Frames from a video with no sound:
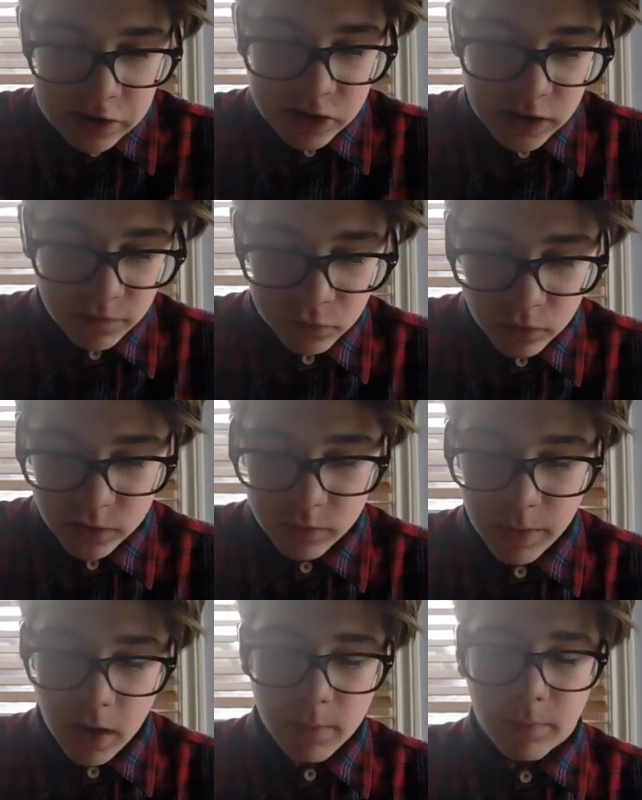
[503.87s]
he's like, it flows
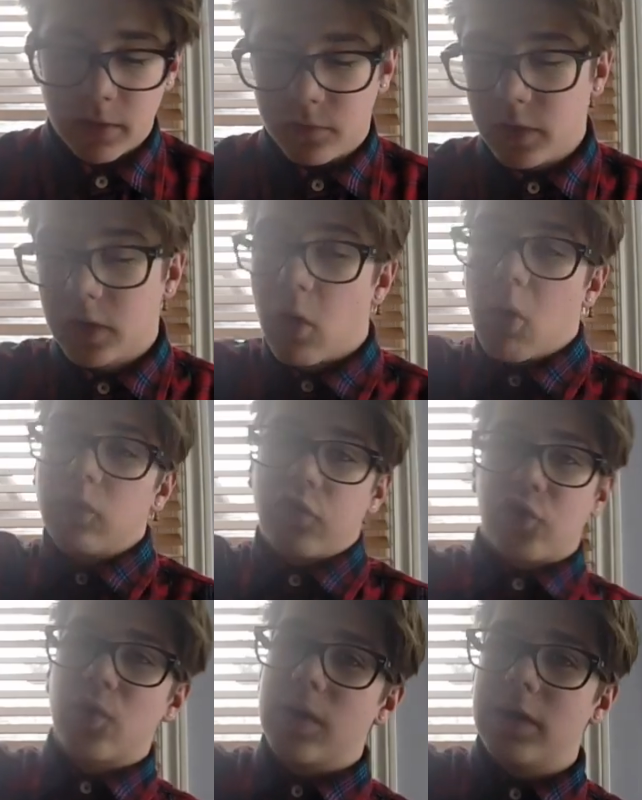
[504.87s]
with power, but if he
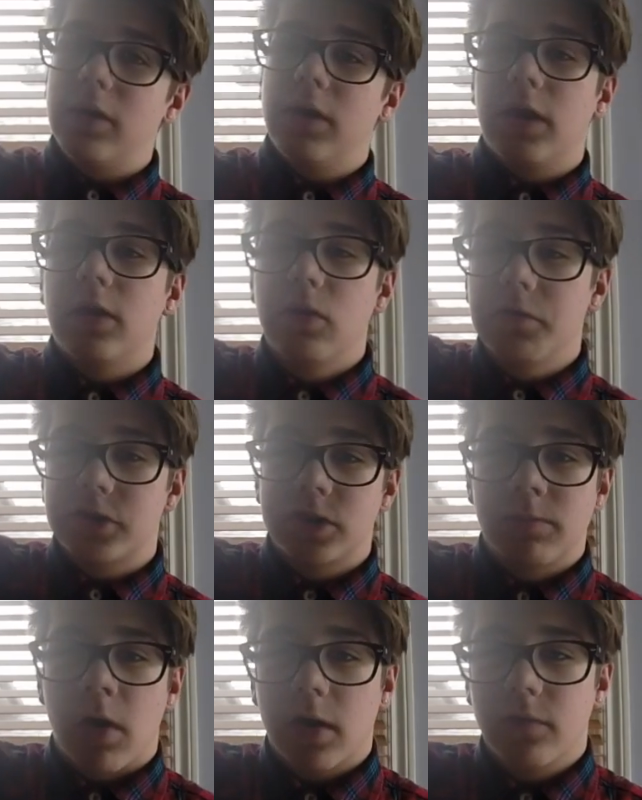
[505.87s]
goes through it, he loses
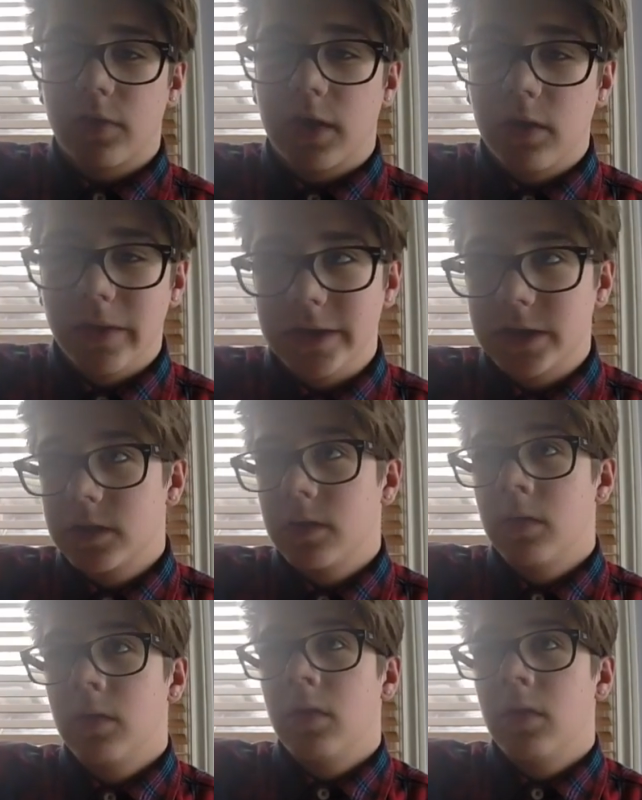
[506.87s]
the mark of Achilles,